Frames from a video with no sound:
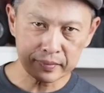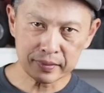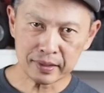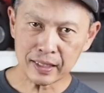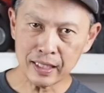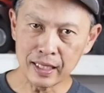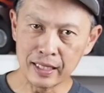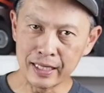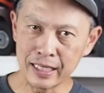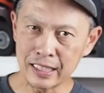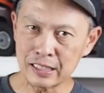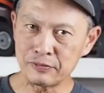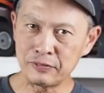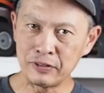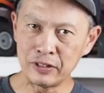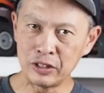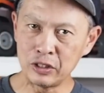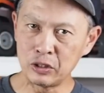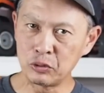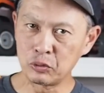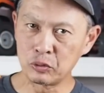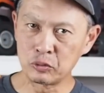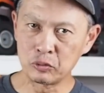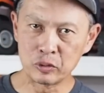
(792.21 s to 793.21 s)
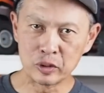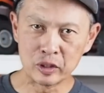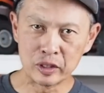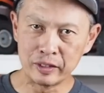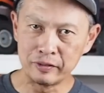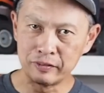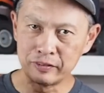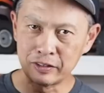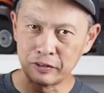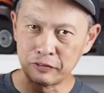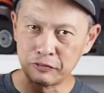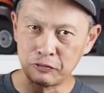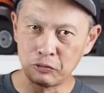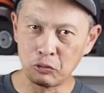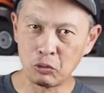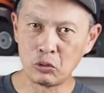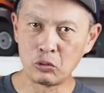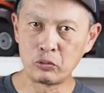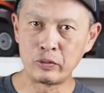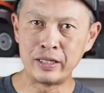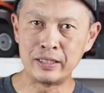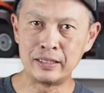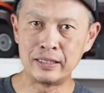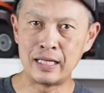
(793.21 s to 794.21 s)
a next video where we'll give it the full
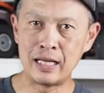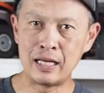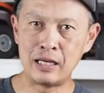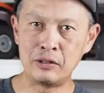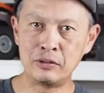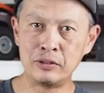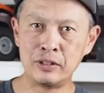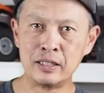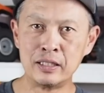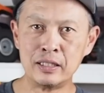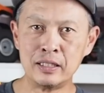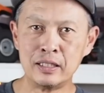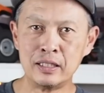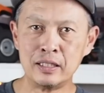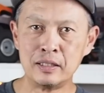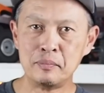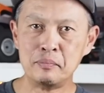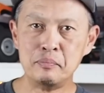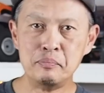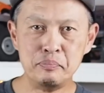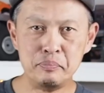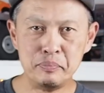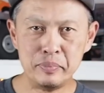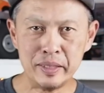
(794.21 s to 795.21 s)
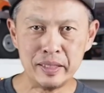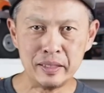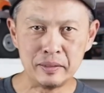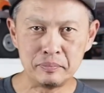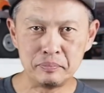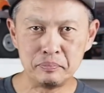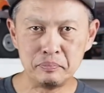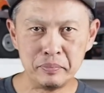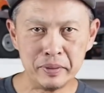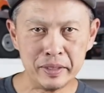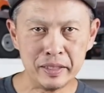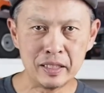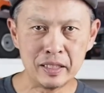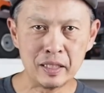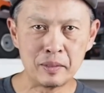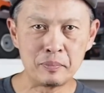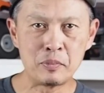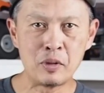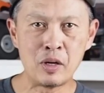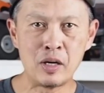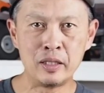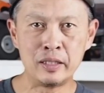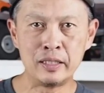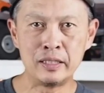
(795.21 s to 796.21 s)
rundown, beat, beat up
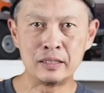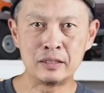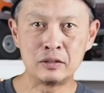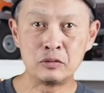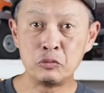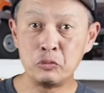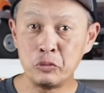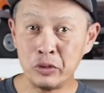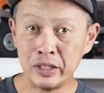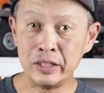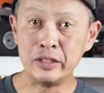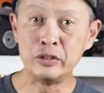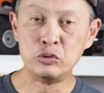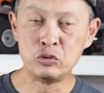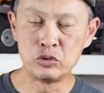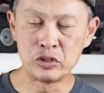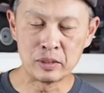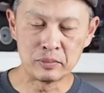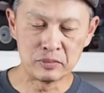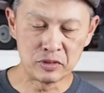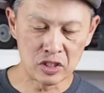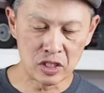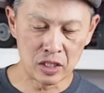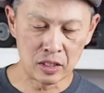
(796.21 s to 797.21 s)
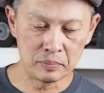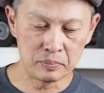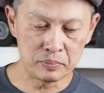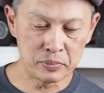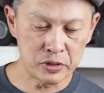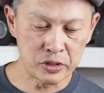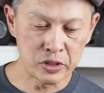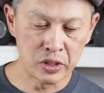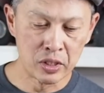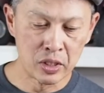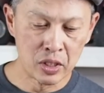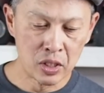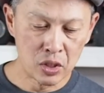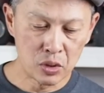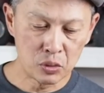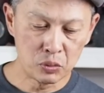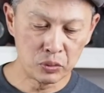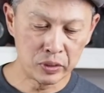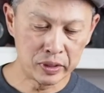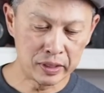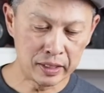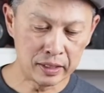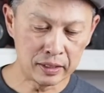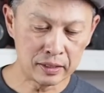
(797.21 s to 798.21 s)
on it, really do some jumps
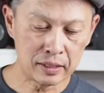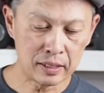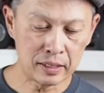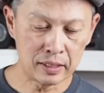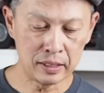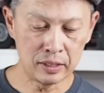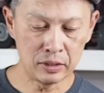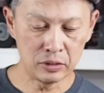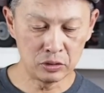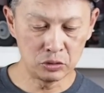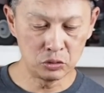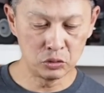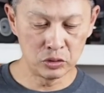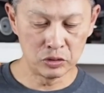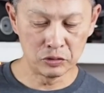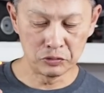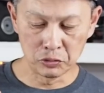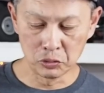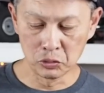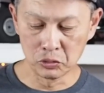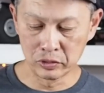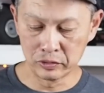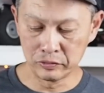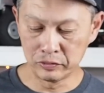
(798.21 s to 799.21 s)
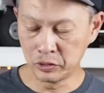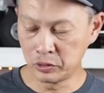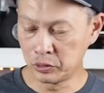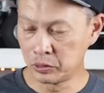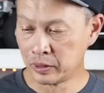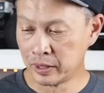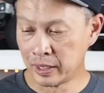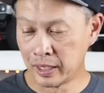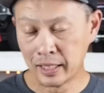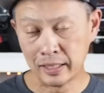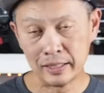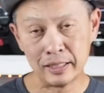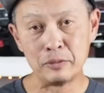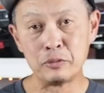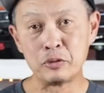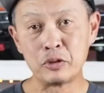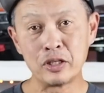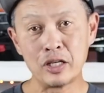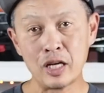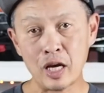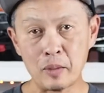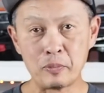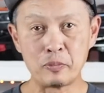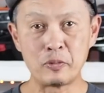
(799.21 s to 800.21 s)
with it, you know, do the full review. And then we're
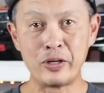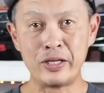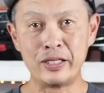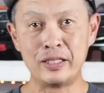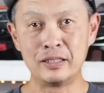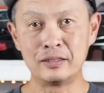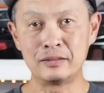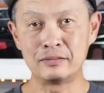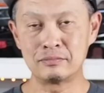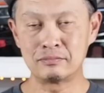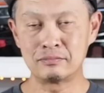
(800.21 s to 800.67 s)
gonna upgrade it.